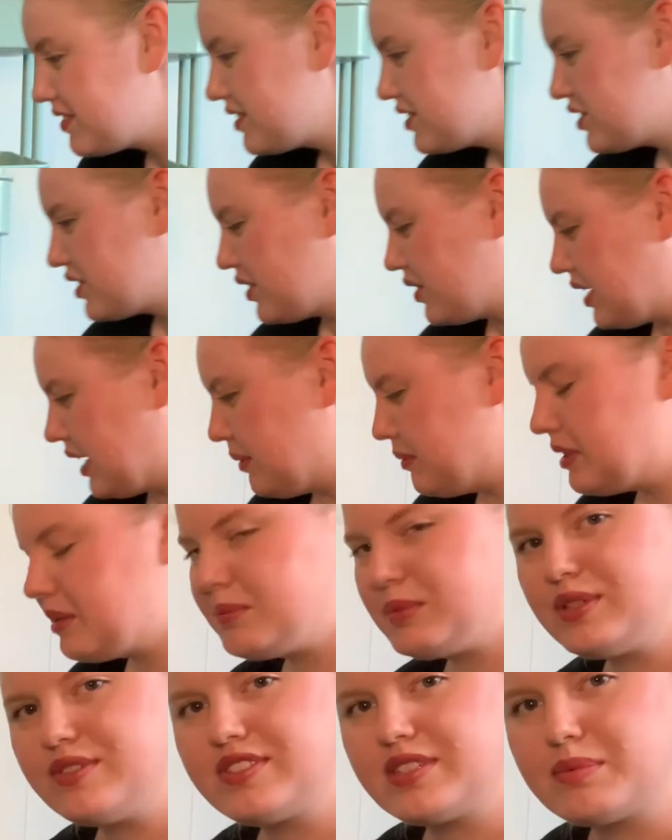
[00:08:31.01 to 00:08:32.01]
So I'm gonna
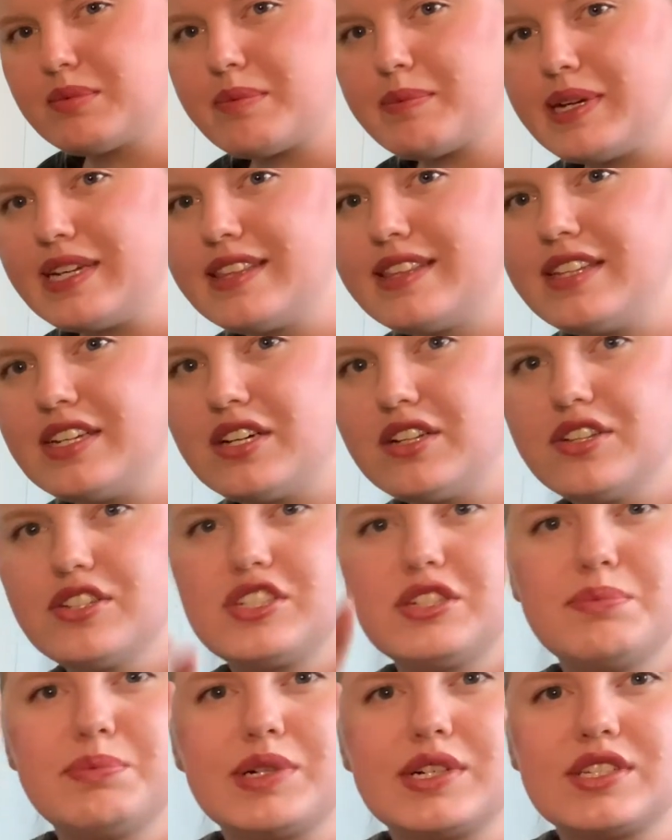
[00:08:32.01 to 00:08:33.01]
move some of my
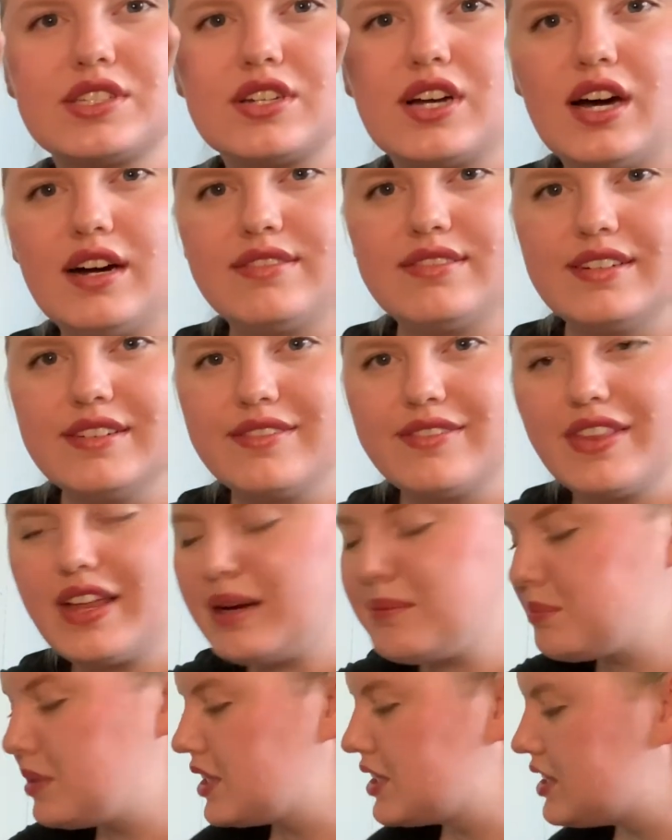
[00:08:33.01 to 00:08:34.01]
theology books off of
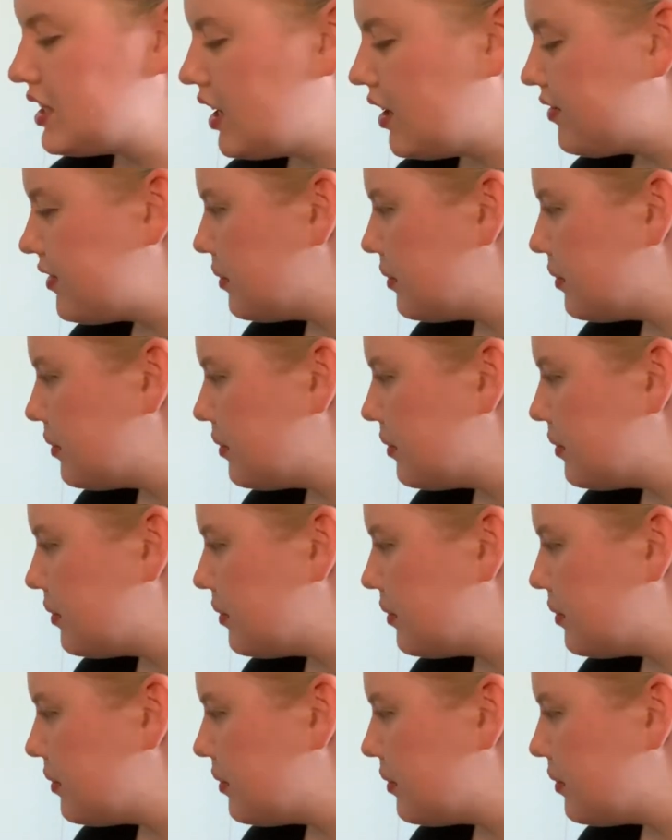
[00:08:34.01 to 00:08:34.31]
that bookshelf